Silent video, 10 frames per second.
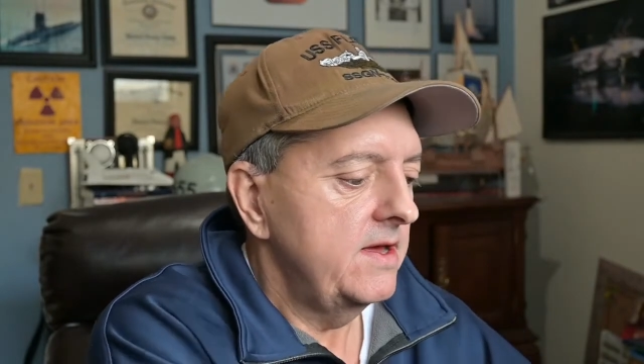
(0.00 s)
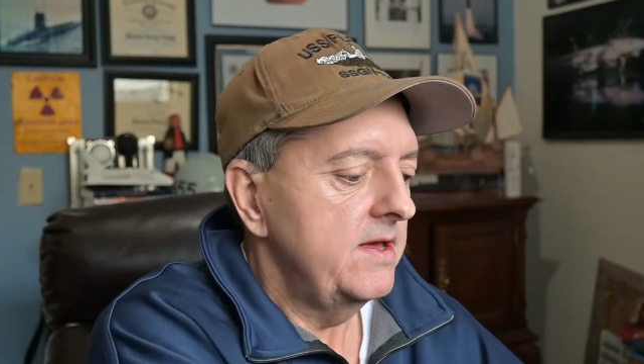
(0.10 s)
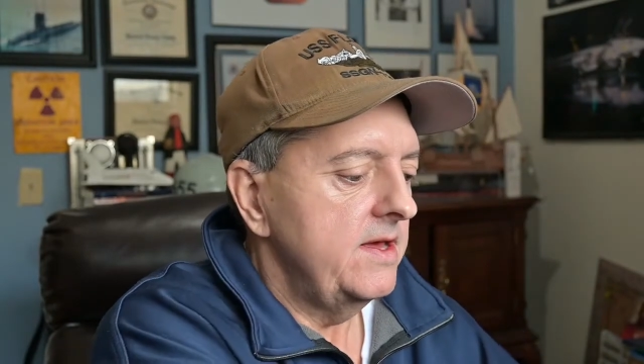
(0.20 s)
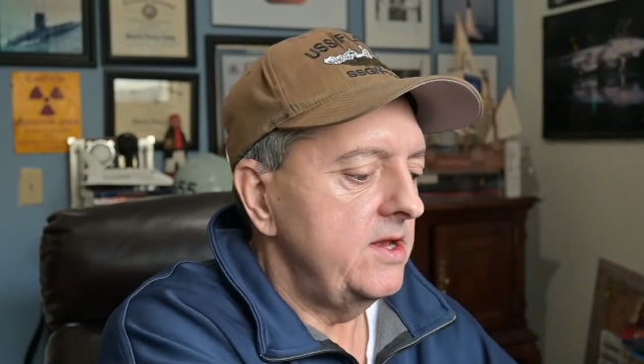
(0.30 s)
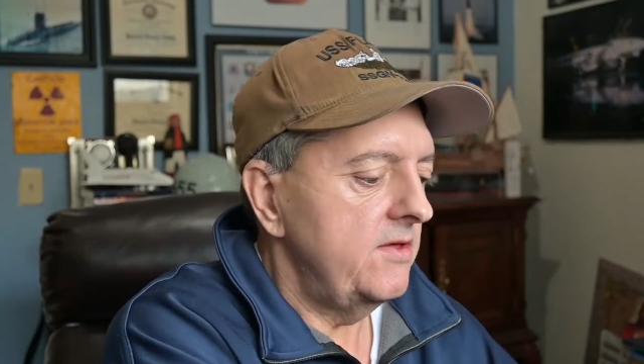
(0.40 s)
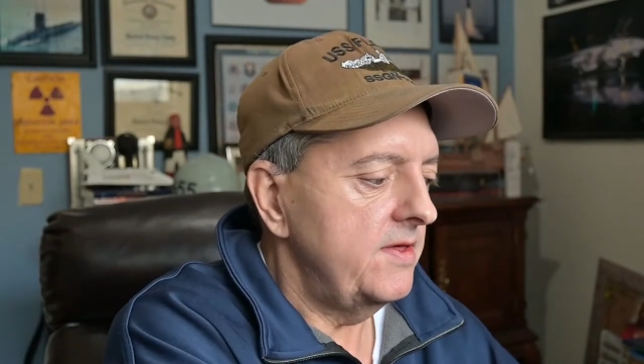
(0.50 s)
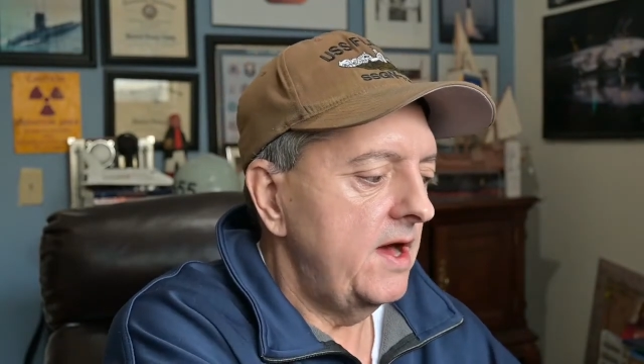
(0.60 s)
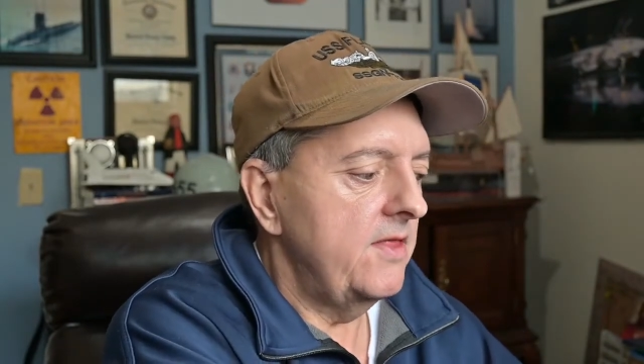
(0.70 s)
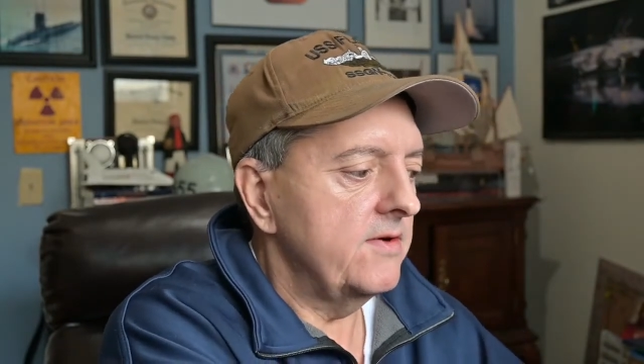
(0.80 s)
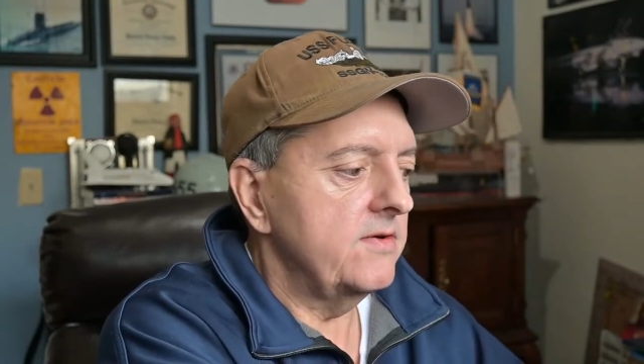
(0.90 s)
you know, the
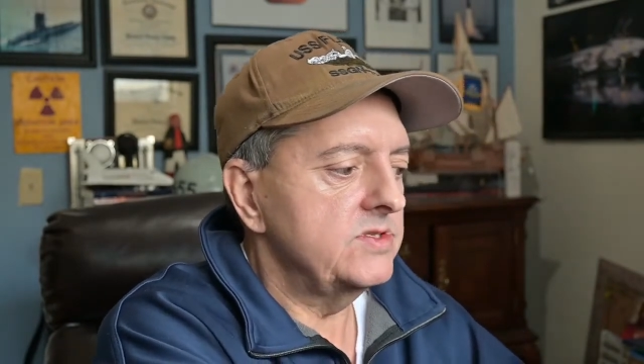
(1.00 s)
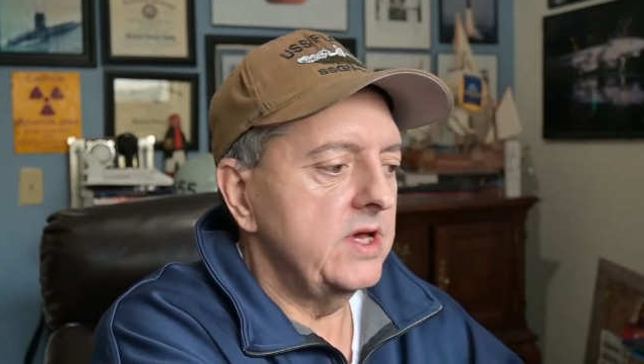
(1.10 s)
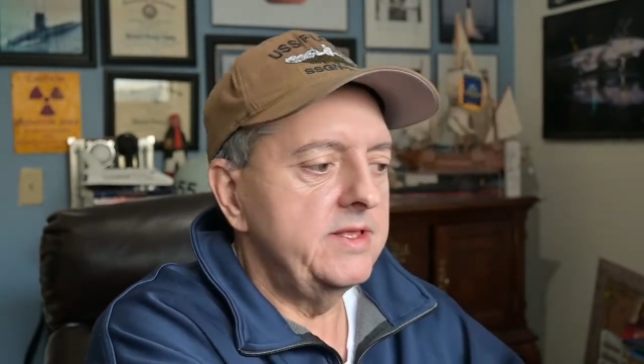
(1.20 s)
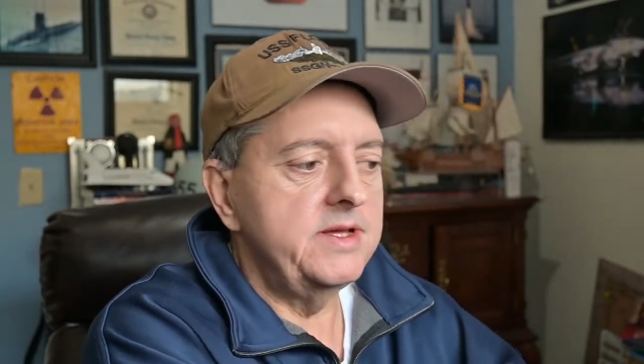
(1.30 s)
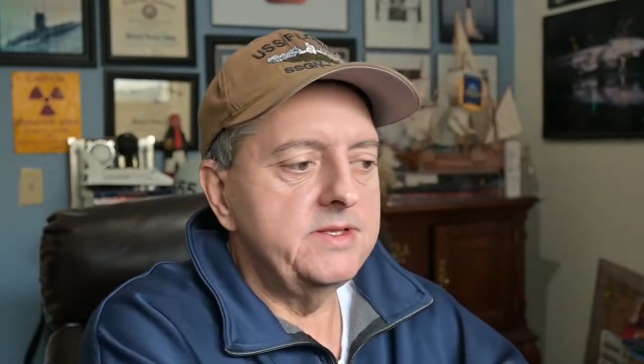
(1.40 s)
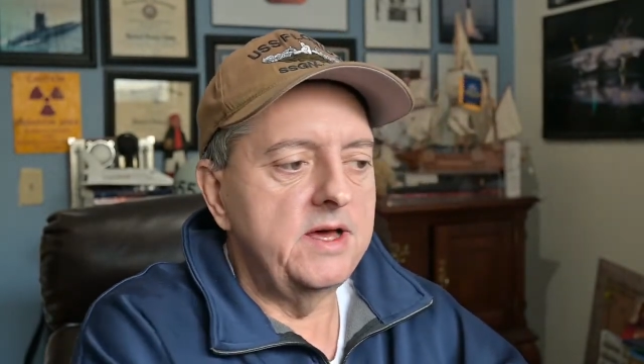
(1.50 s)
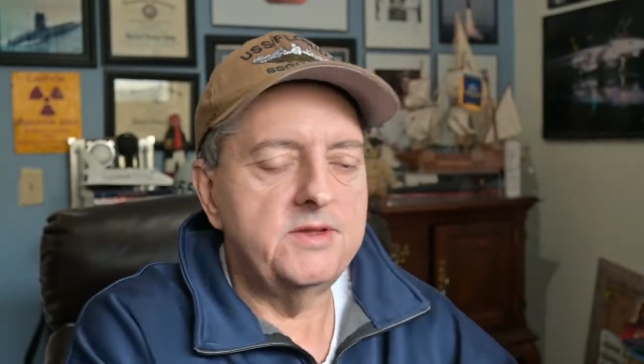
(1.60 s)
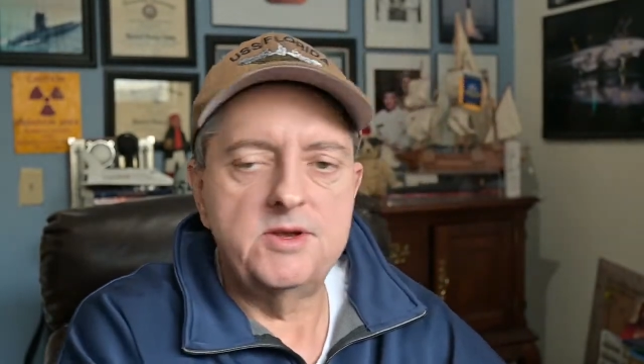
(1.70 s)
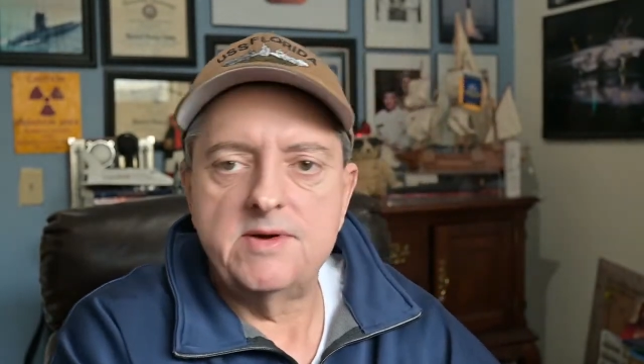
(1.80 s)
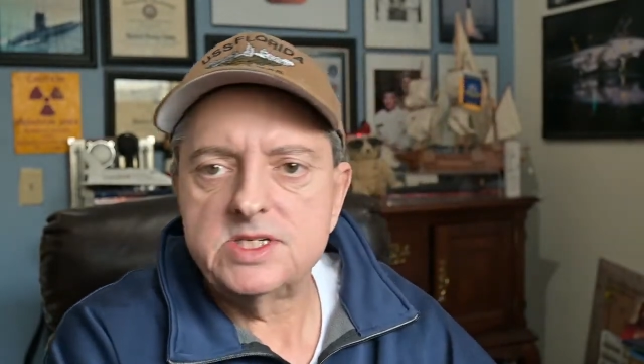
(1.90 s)
other
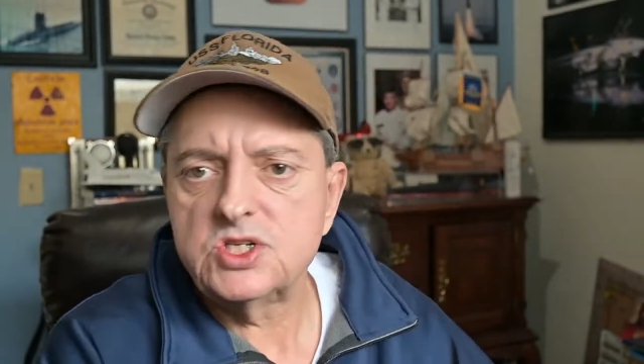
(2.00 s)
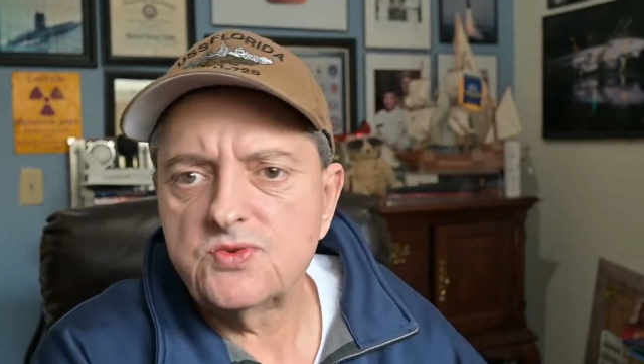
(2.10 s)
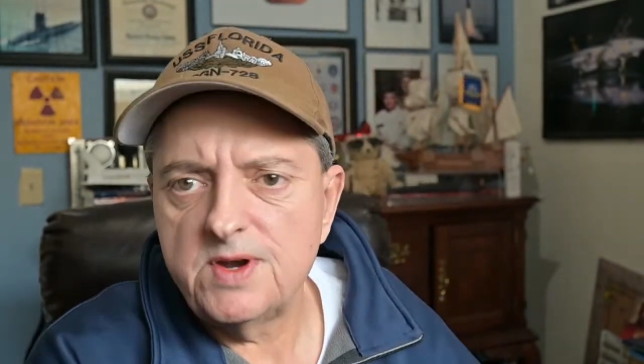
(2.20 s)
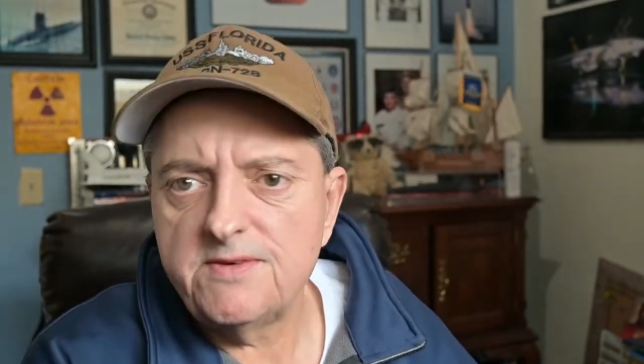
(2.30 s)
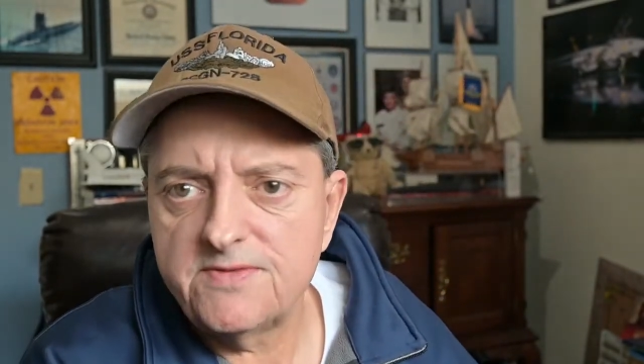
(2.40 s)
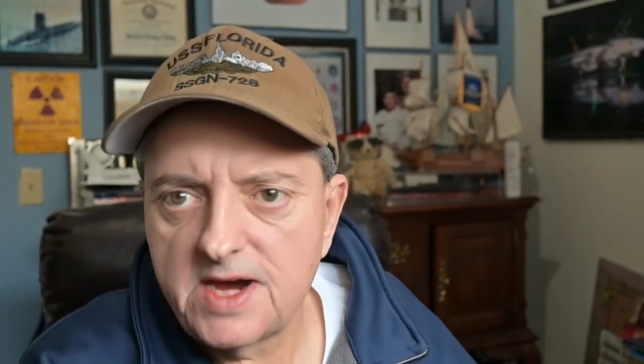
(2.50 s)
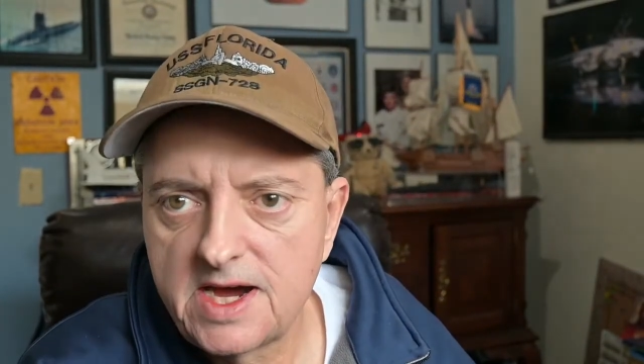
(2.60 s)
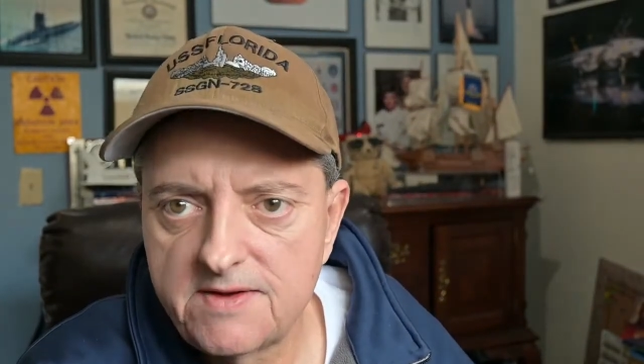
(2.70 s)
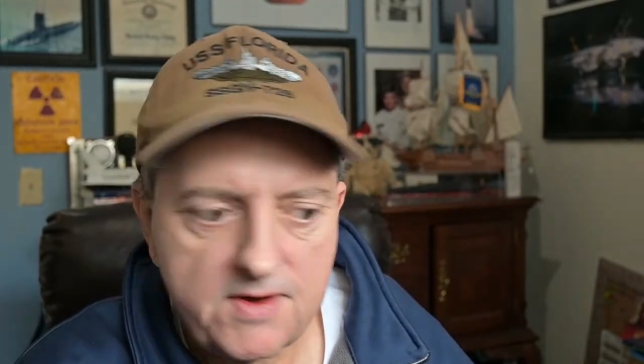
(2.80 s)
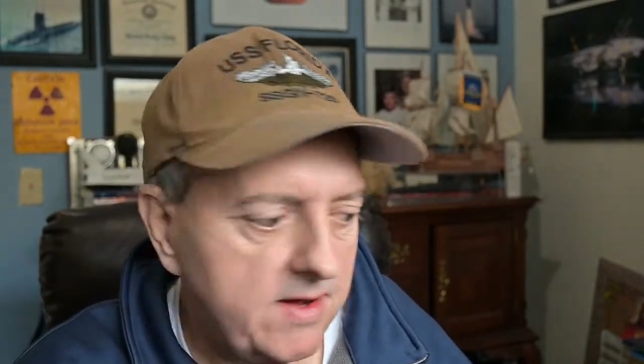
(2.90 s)
donuts 25,